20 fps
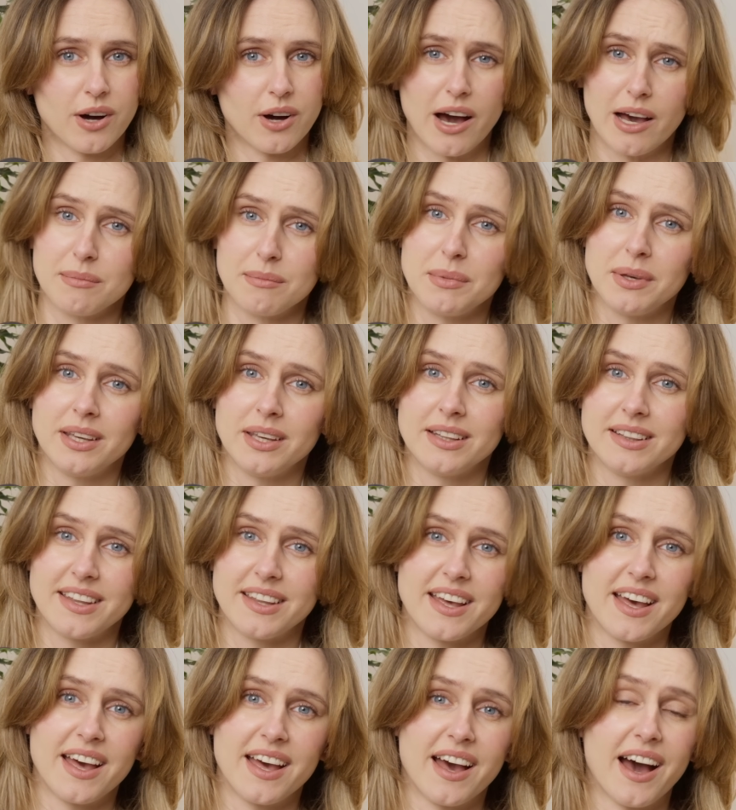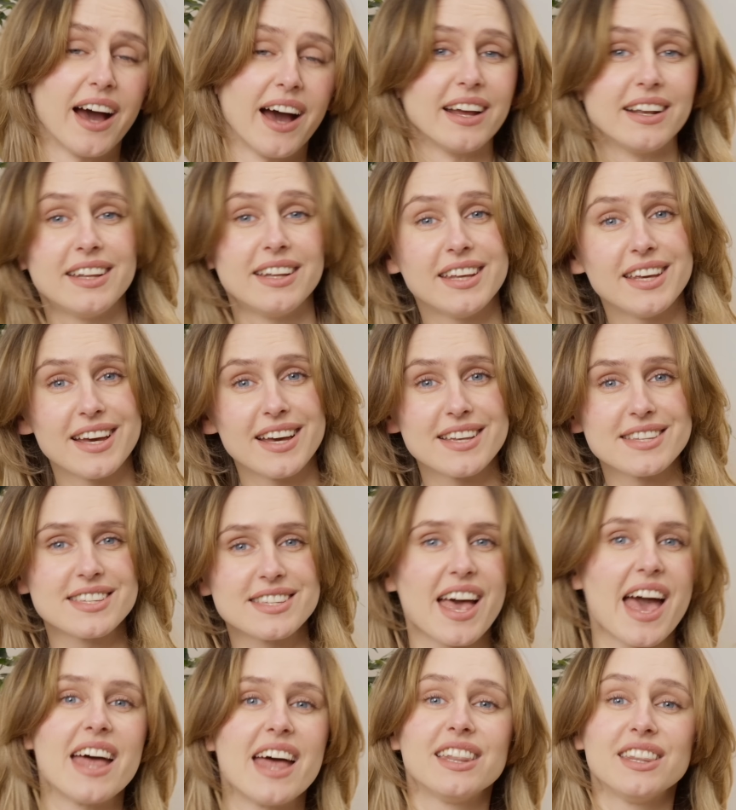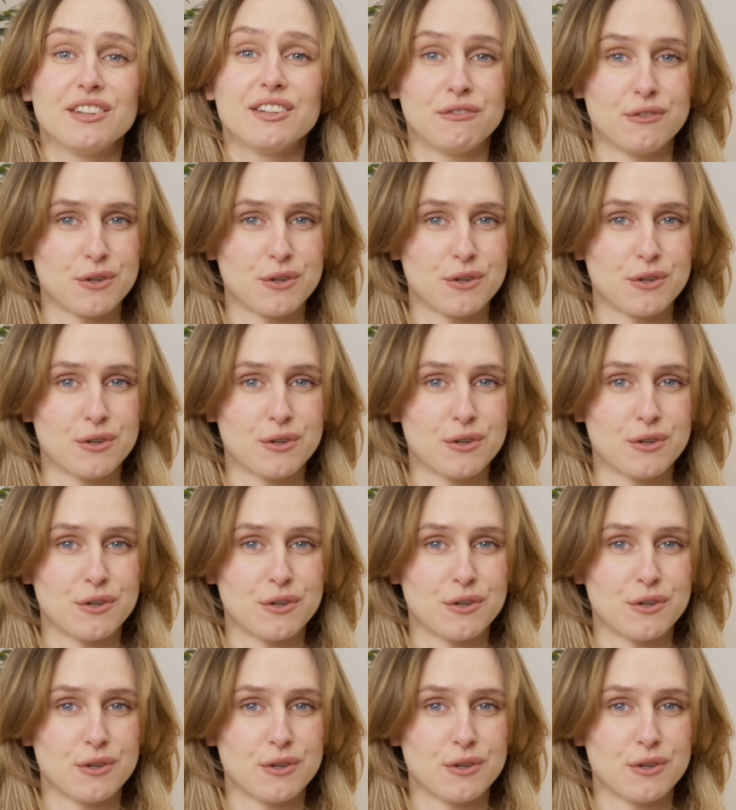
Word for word: I mean the ideas and the